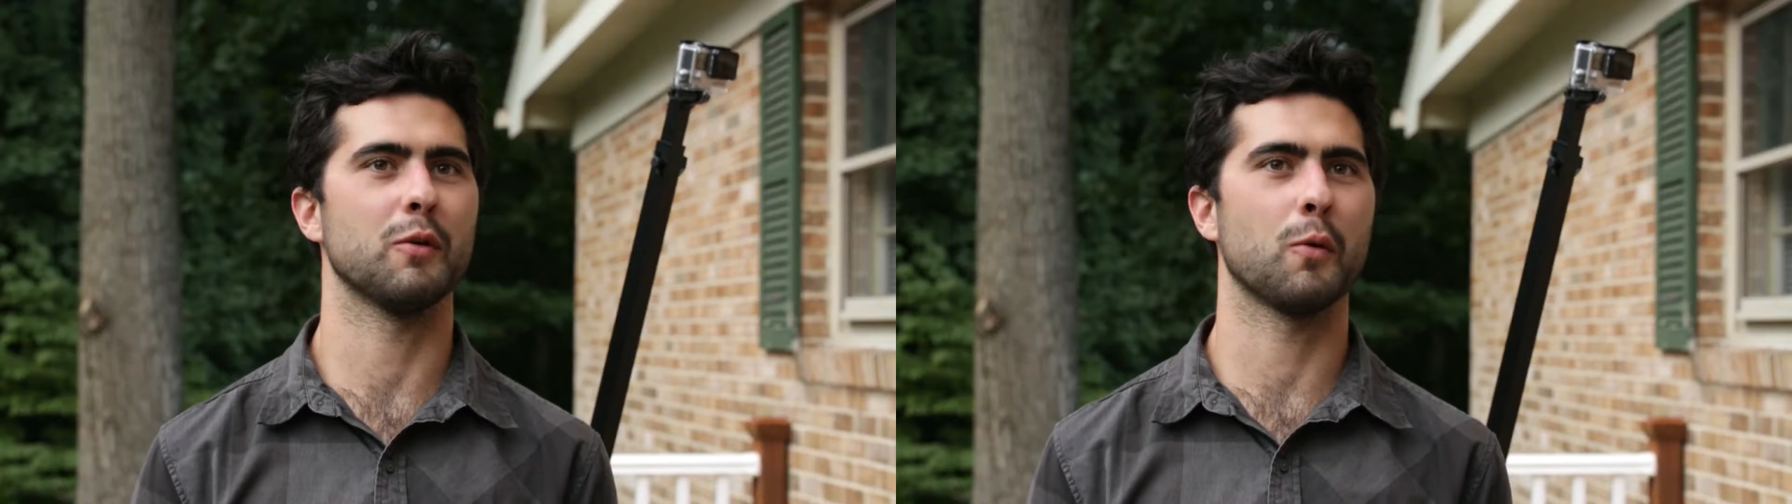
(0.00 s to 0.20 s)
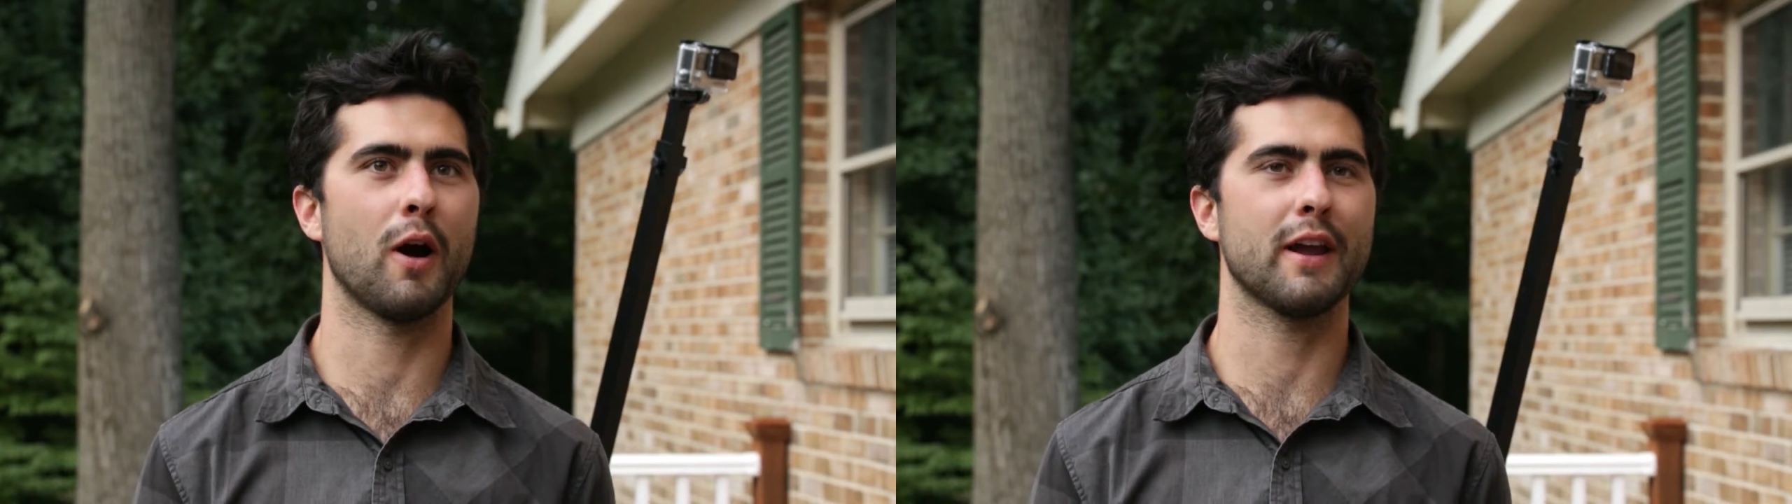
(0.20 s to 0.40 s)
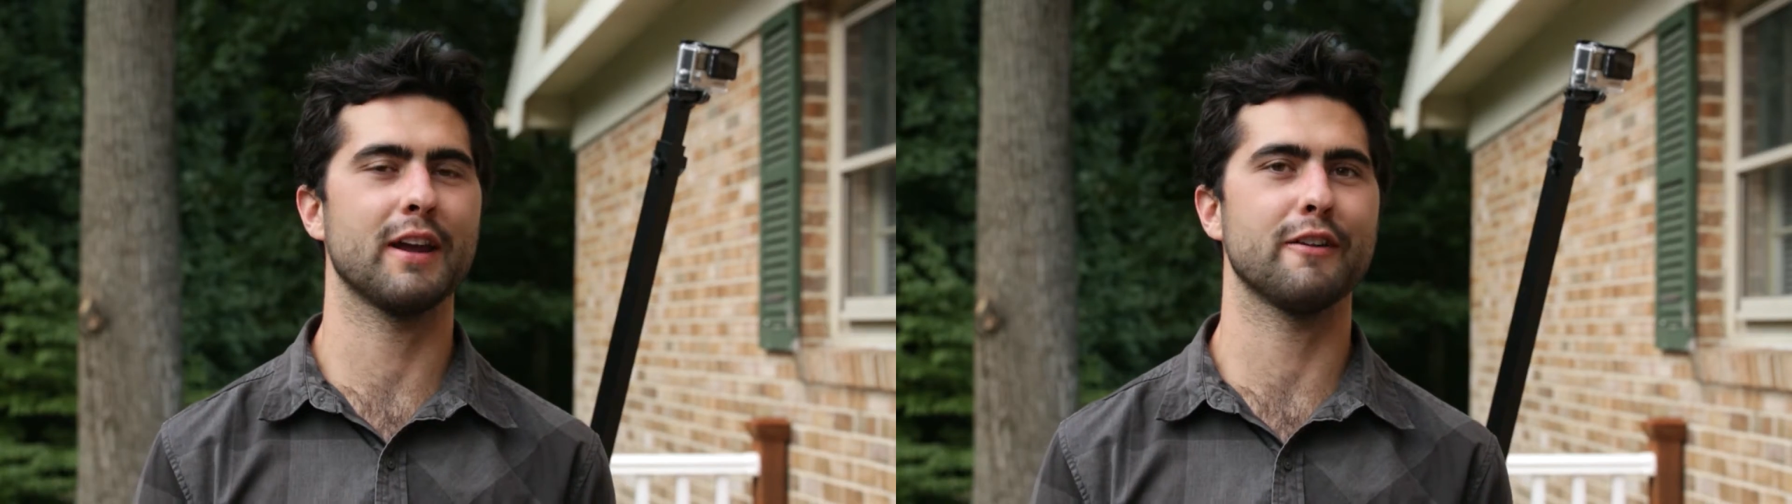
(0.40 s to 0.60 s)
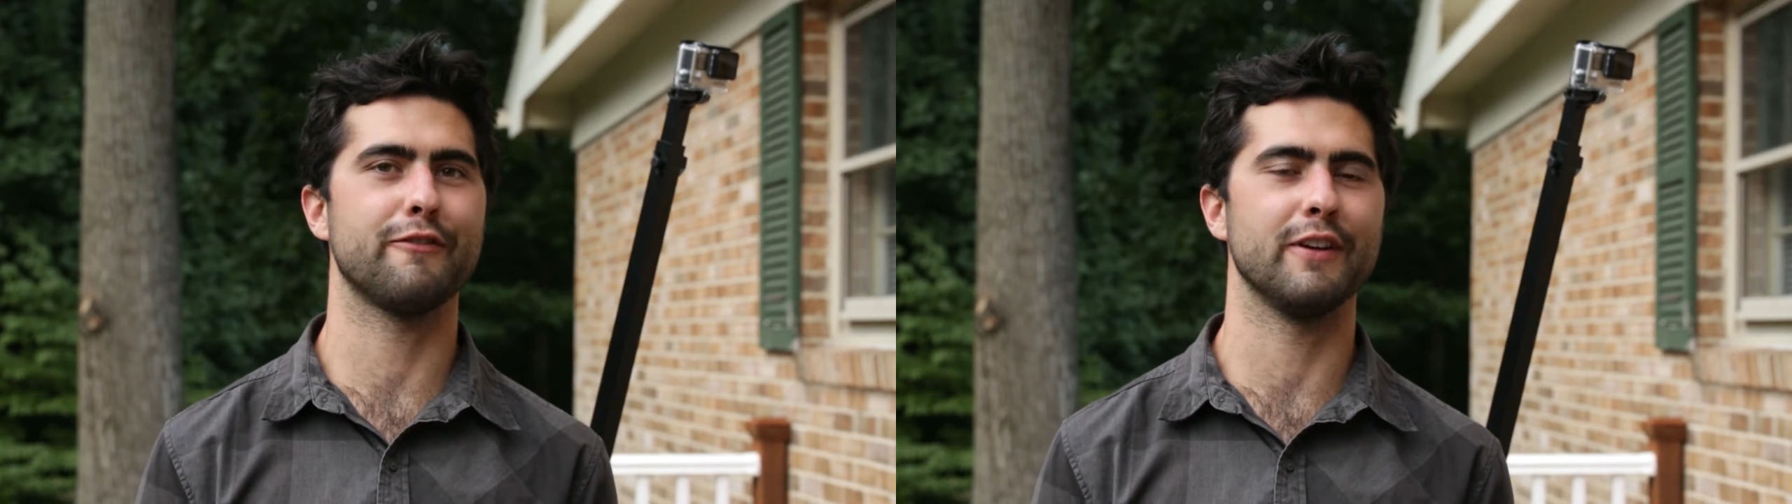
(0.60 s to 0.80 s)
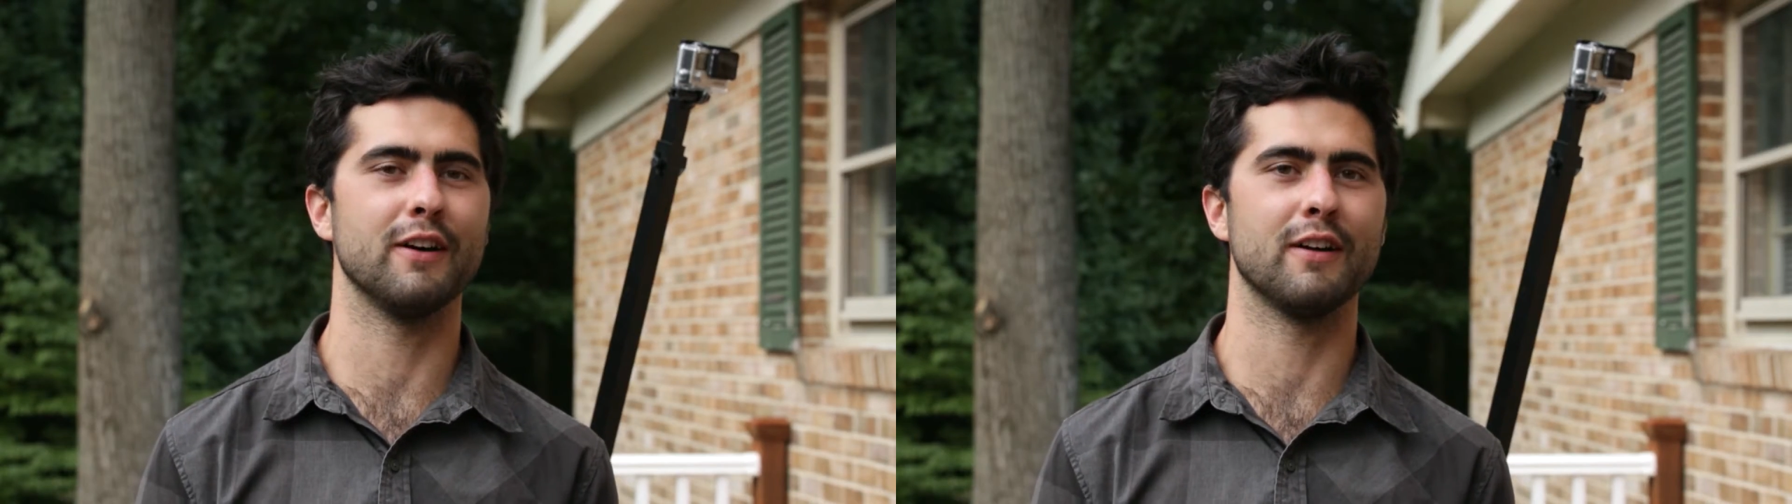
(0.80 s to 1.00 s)
We're walking in a
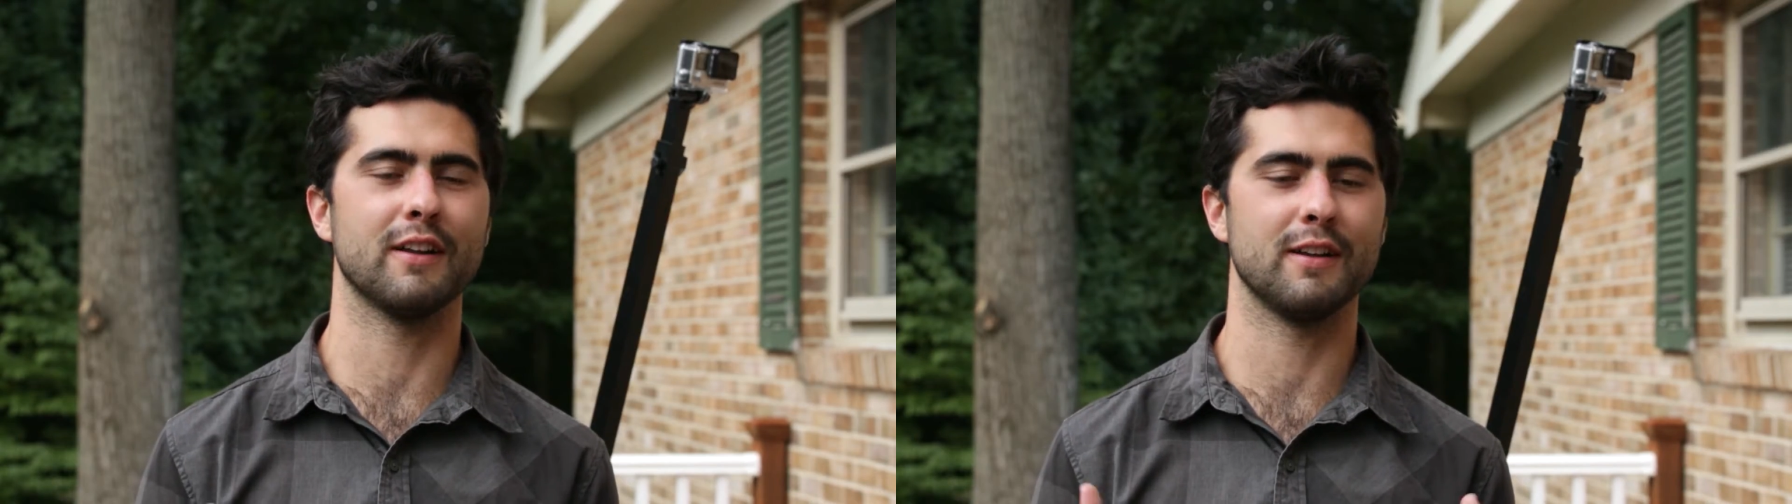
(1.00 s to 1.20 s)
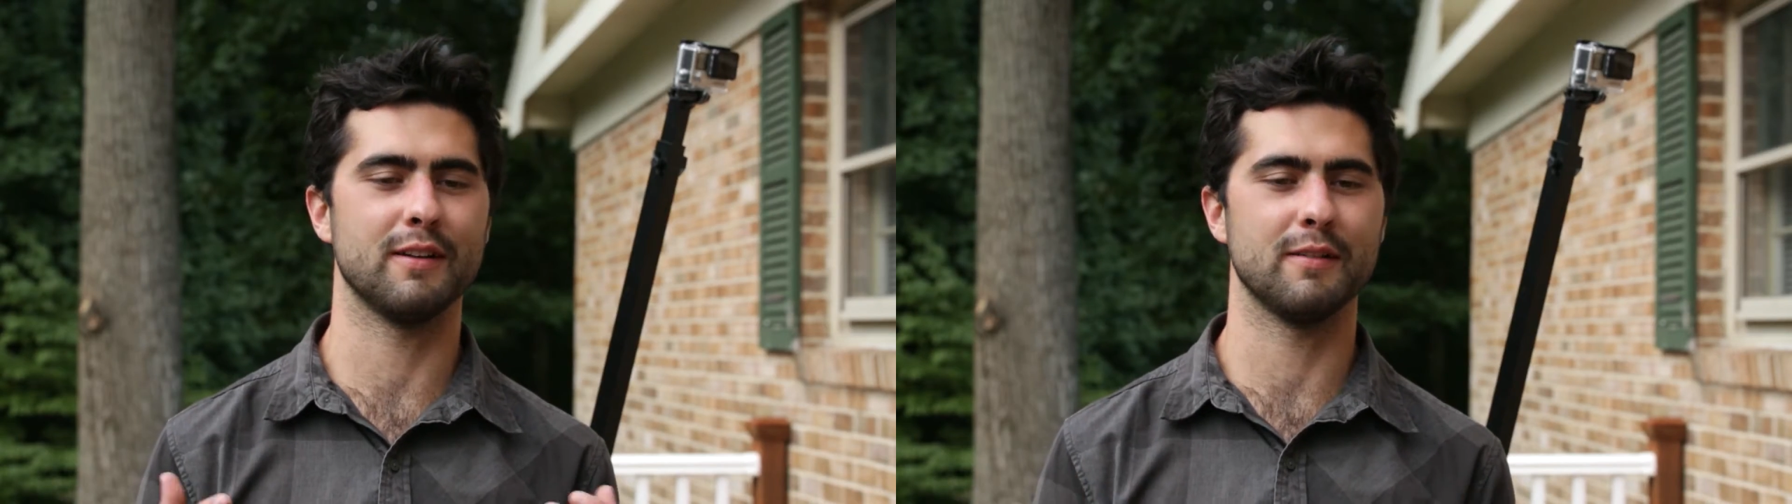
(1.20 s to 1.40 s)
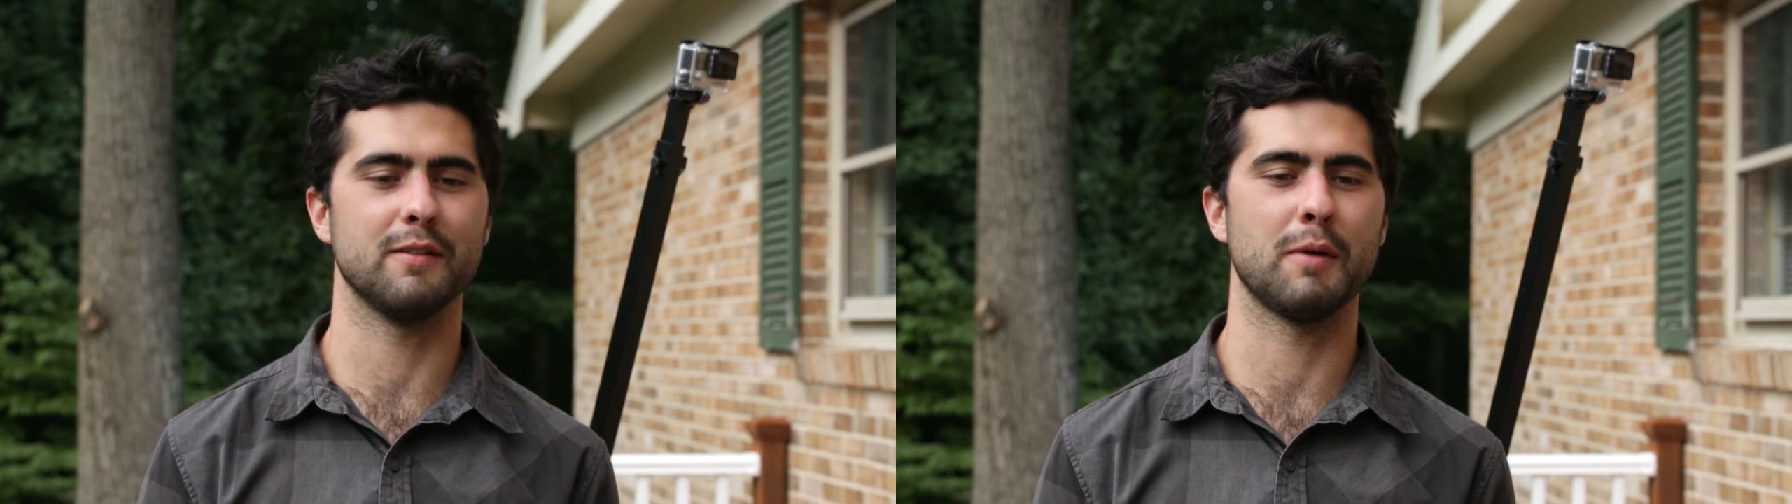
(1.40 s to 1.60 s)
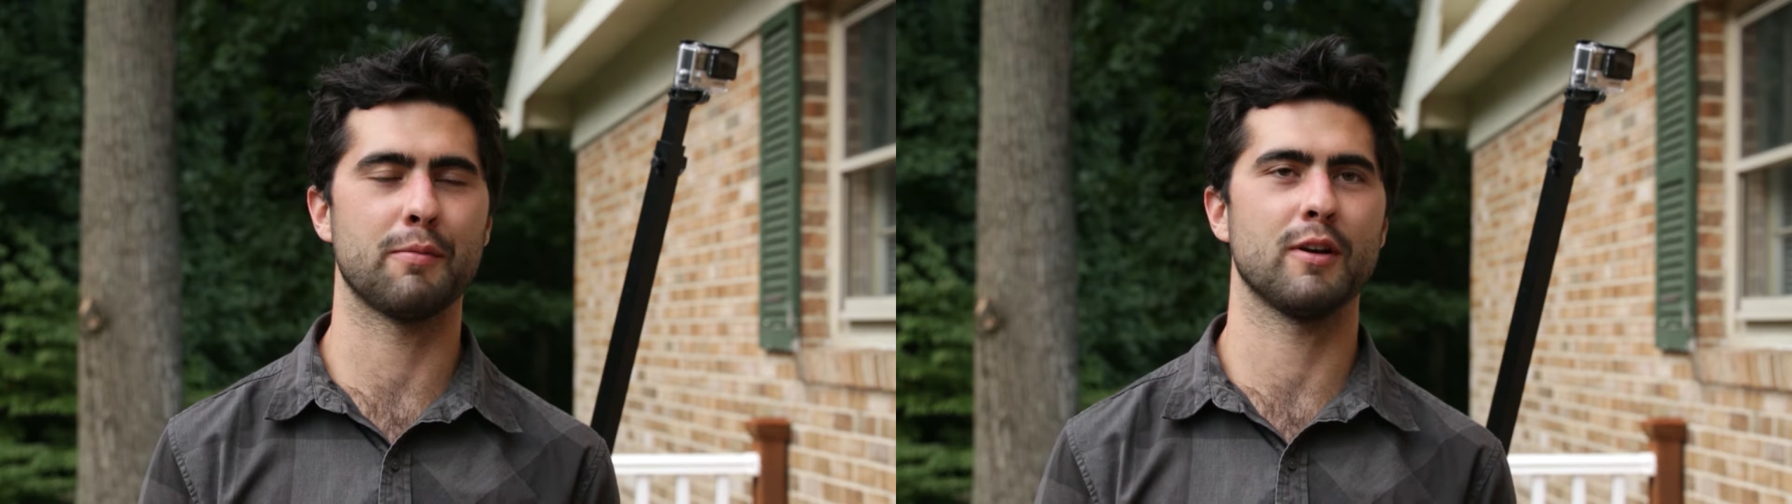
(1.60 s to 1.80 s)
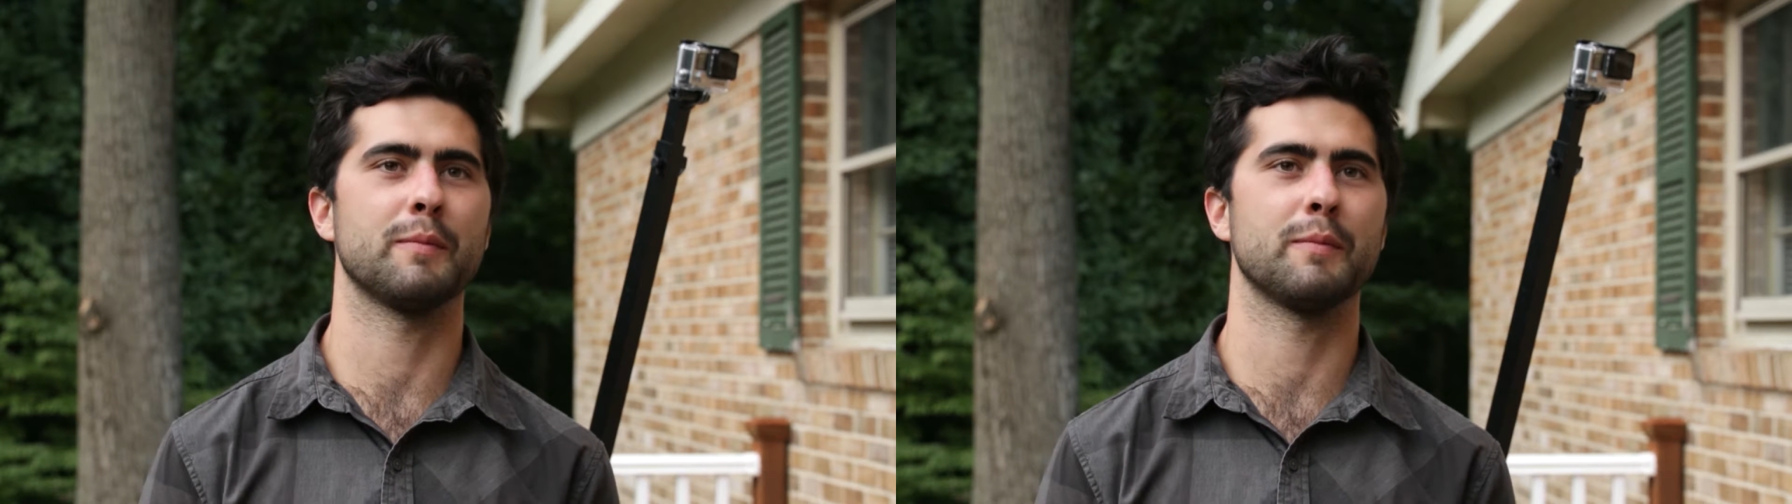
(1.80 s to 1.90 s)
field, and my brother,